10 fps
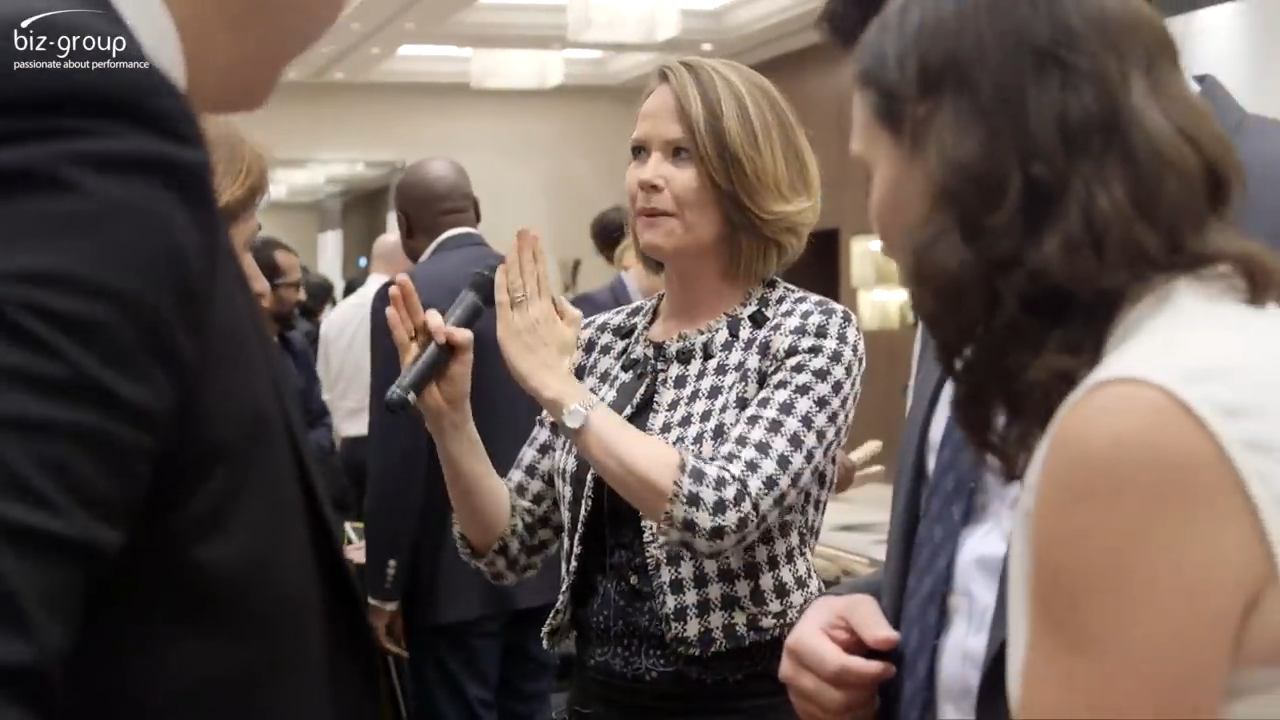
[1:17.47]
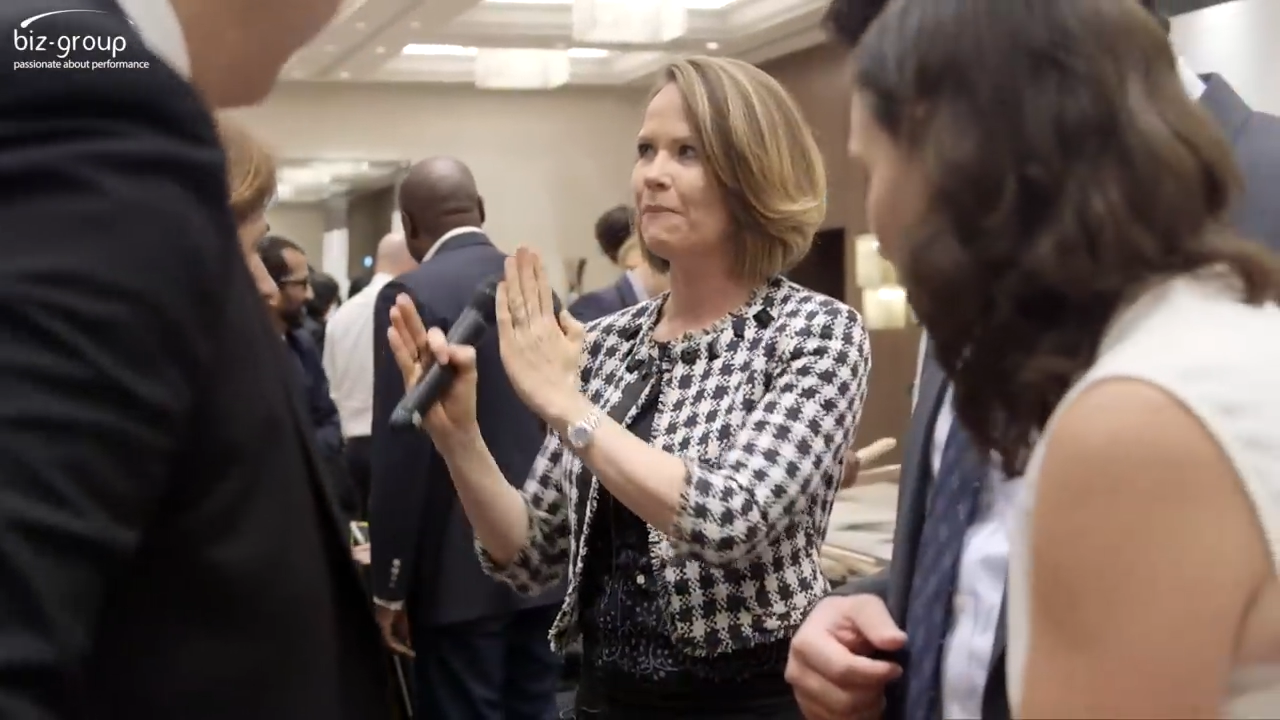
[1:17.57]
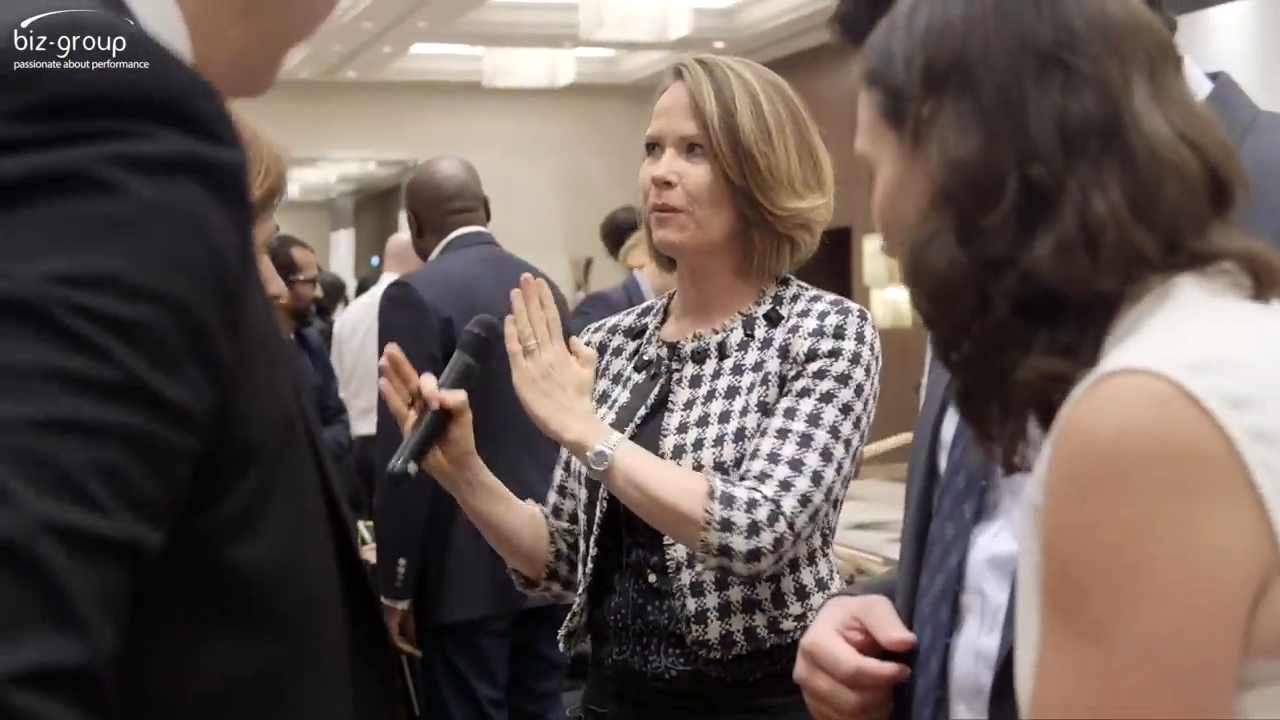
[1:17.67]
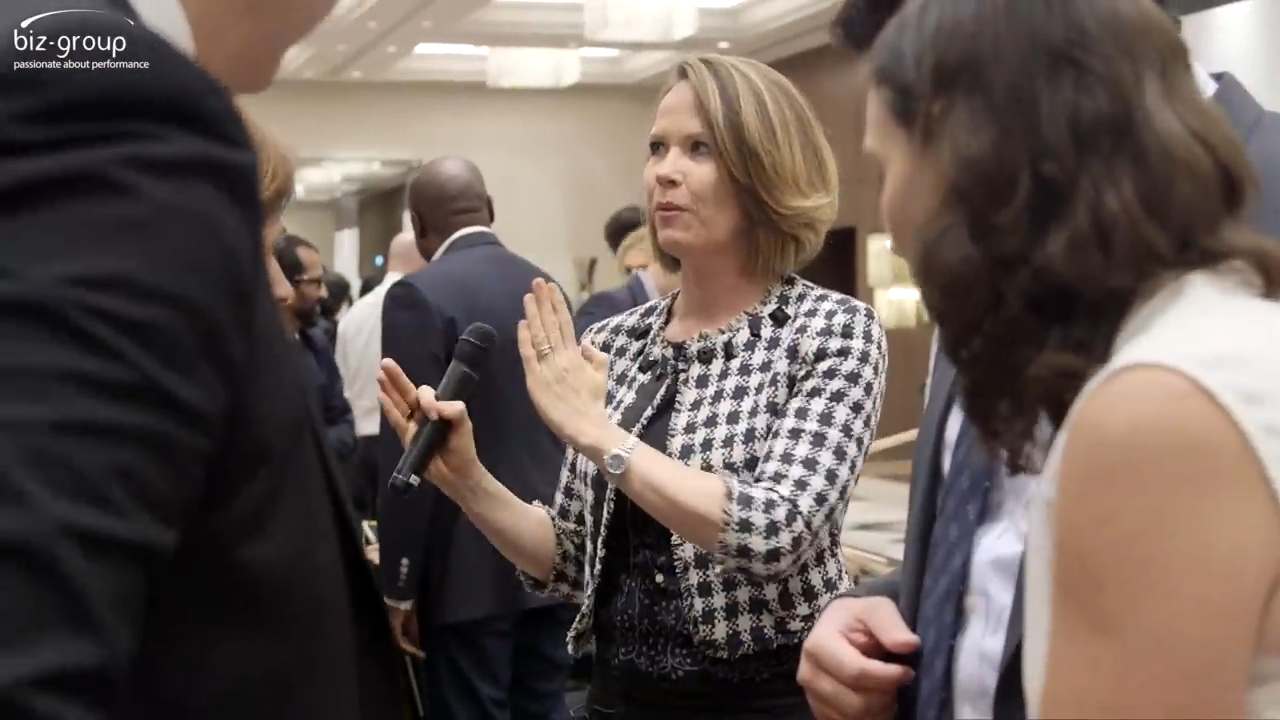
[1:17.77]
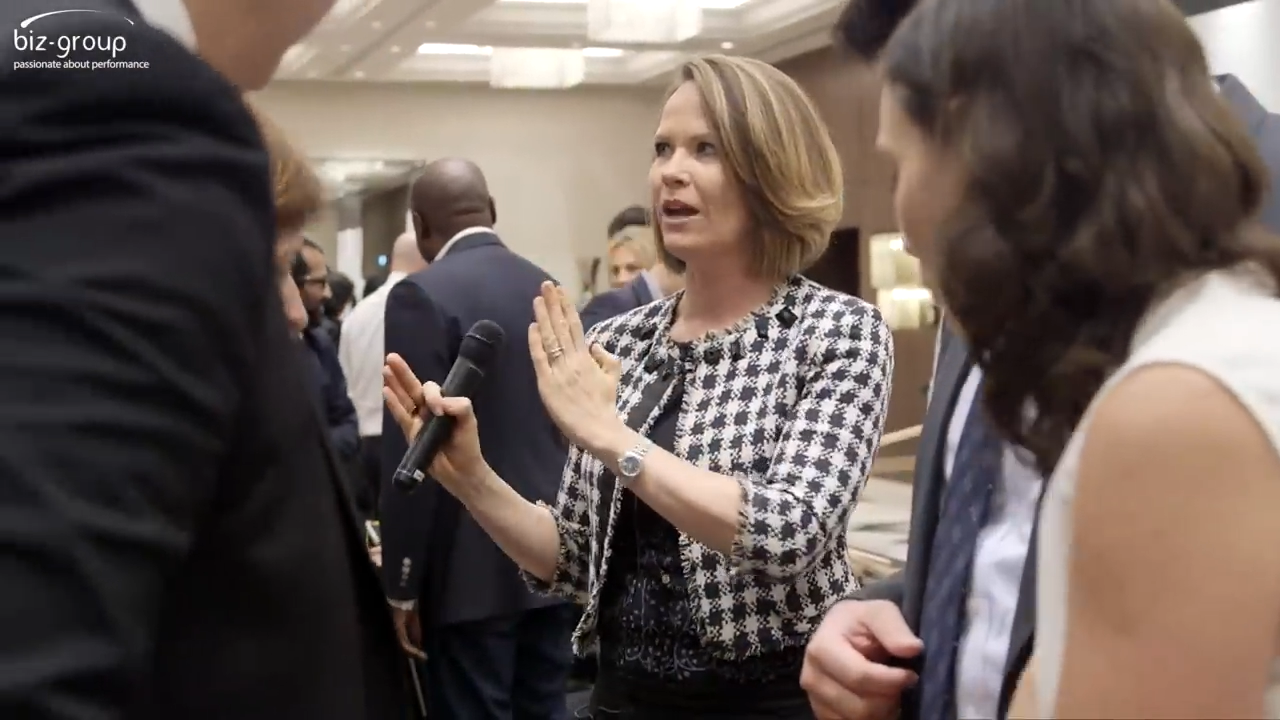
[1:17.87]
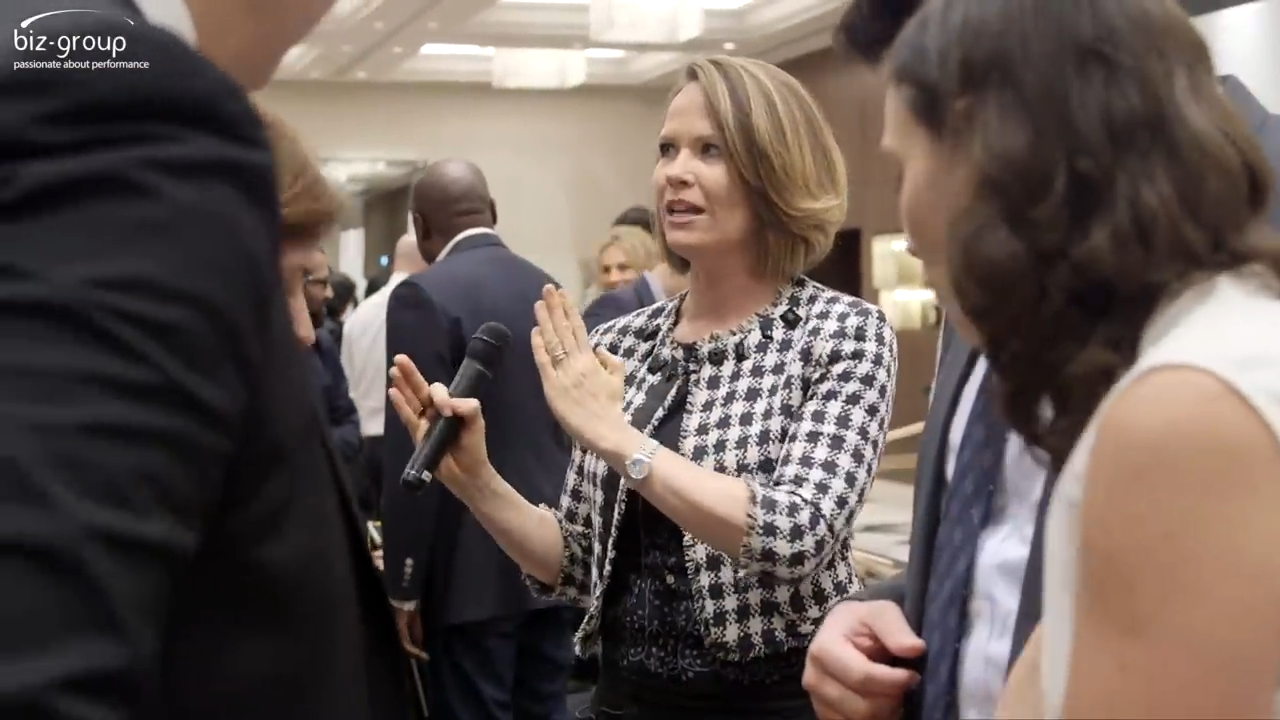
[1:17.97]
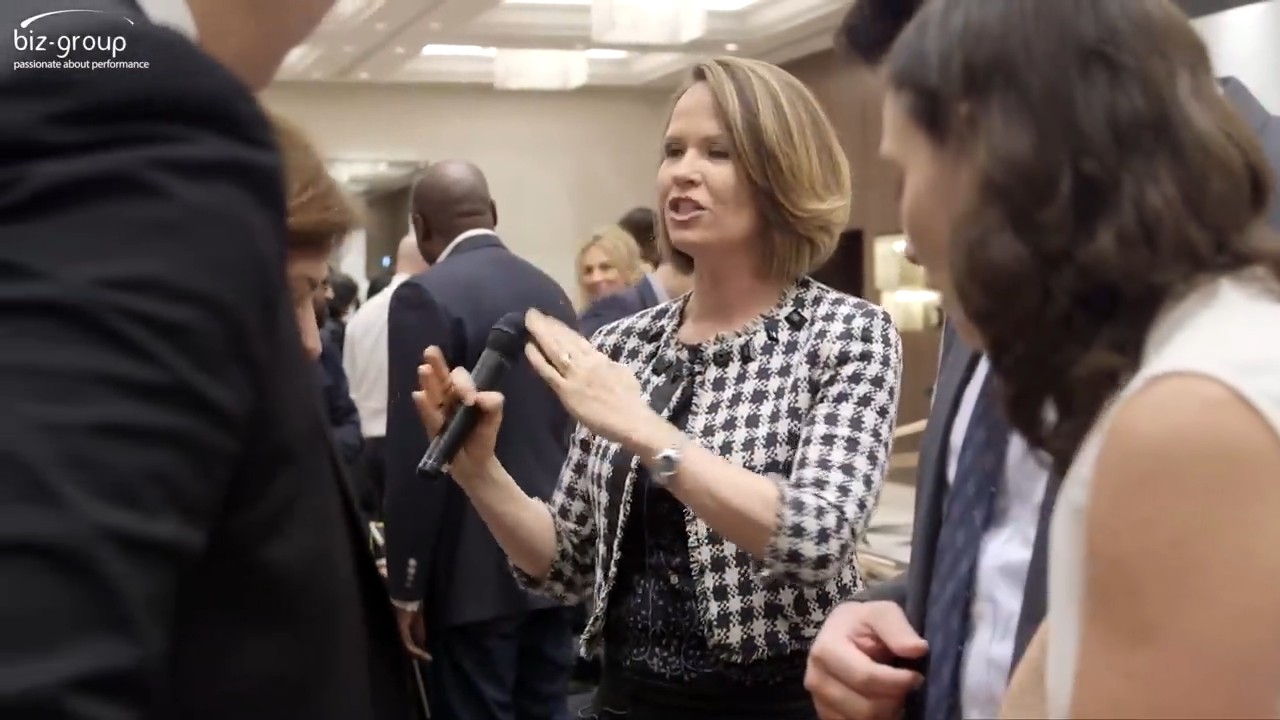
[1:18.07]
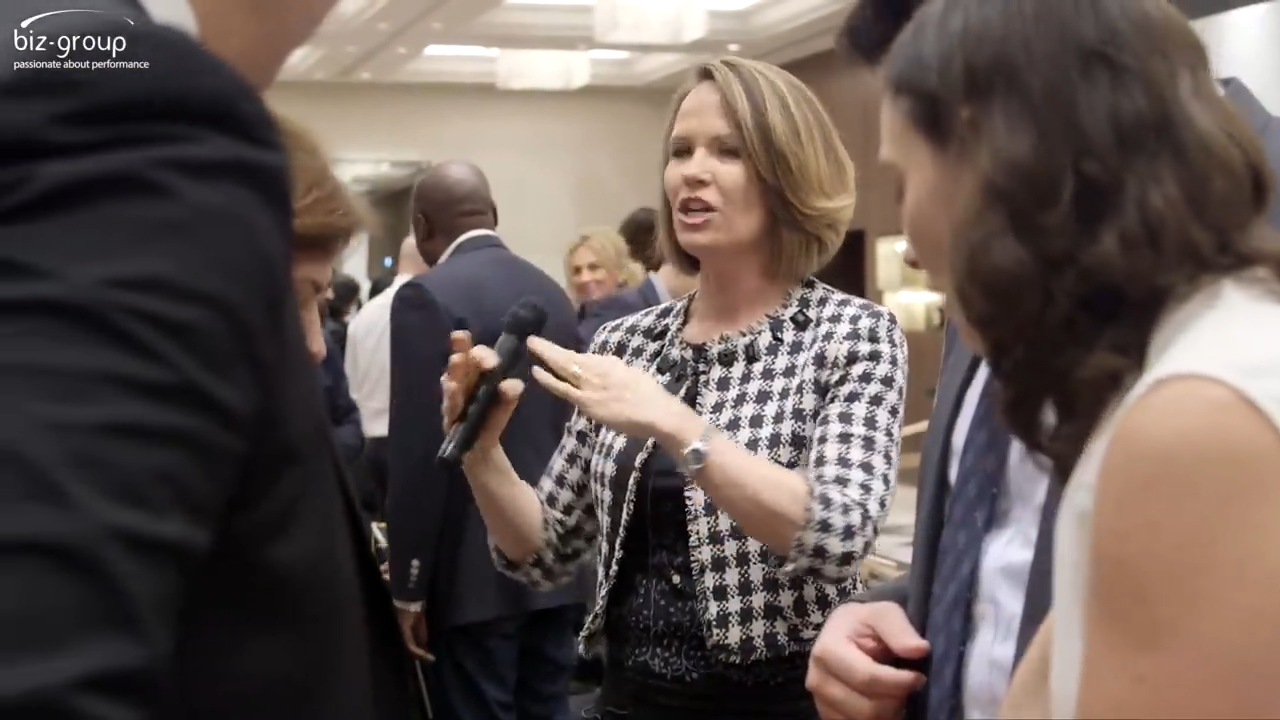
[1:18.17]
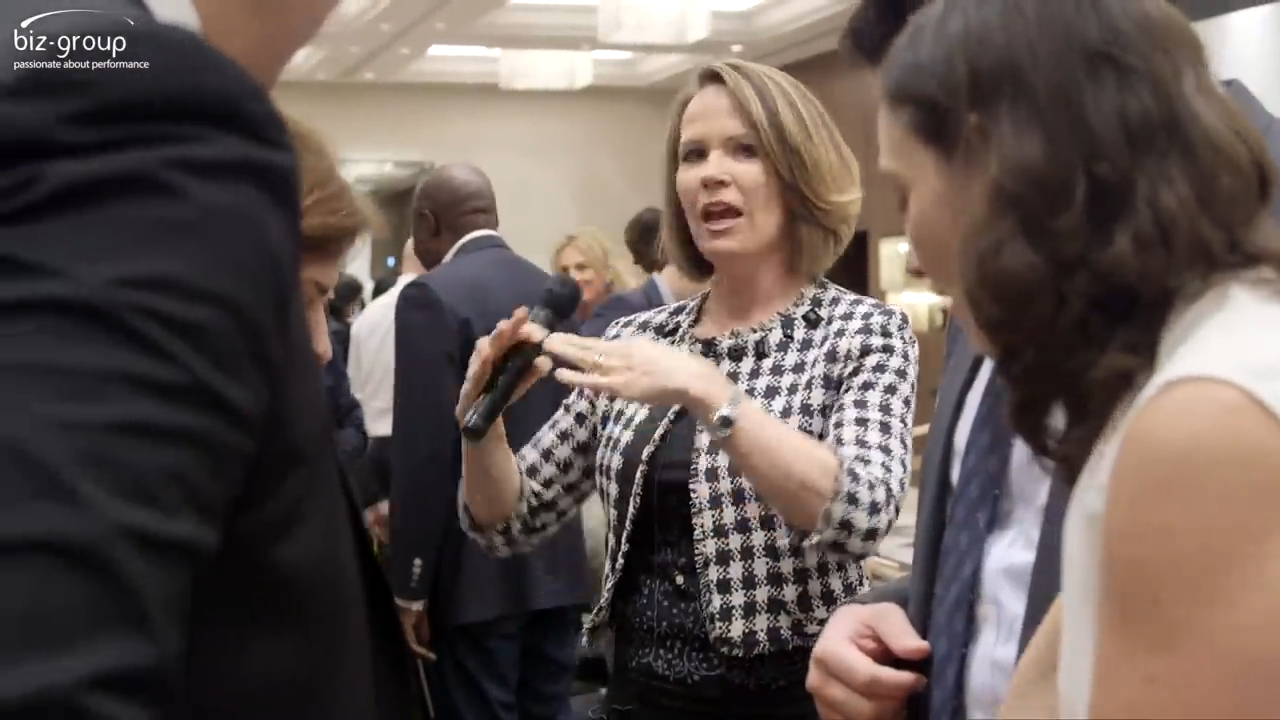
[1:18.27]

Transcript: up your bridge.